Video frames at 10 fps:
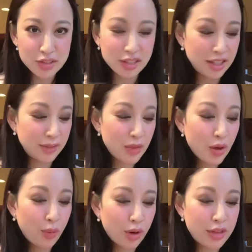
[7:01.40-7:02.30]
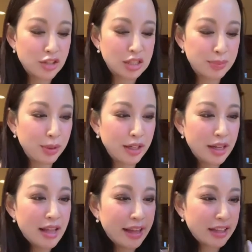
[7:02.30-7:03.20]
seen where they just put
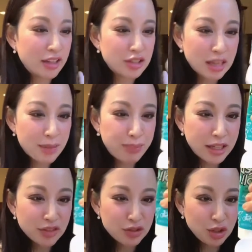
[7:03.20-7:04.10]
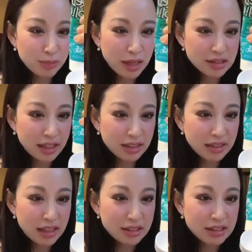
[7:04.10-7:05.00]
like just a bunch of toothpaste like
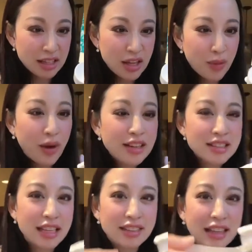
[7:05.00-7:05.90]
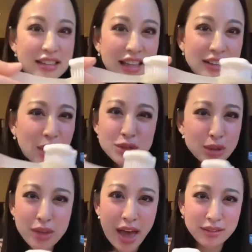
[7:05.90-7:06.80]
this, where it's like this. Don't do
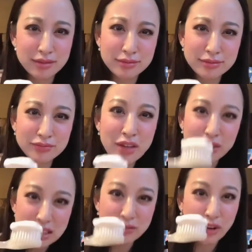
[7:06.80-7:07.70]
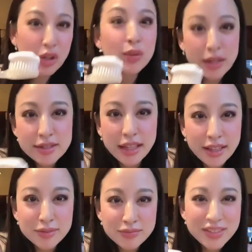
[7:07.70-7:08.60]
that. First of all, you're wasting
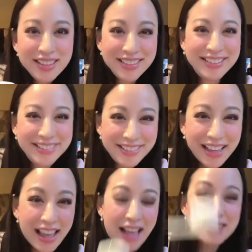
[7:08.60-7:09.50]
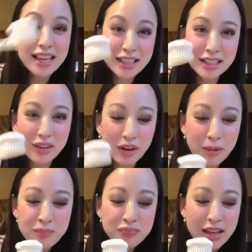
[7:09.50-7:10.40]
it. And second of
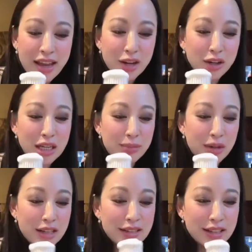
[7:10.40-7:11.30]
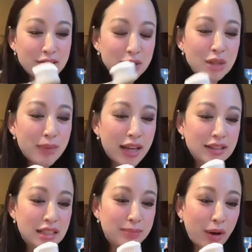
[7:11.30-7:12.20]
all,
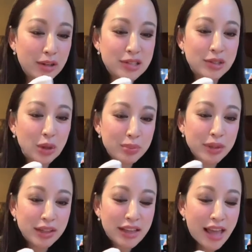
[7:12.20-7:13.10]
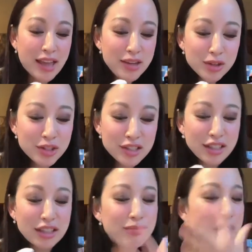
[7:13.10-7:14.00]
toothpaste is part soap, and you're just
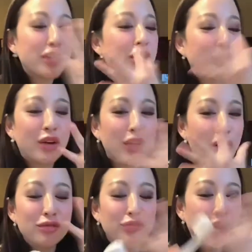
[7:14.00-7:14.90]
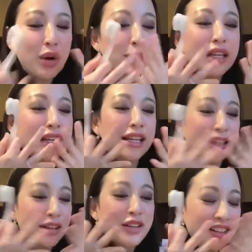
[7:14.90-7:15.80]
gonna make your mouth all foamy,
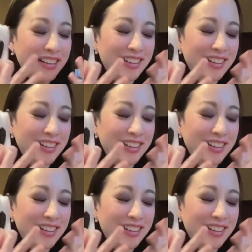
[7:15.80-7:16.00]
and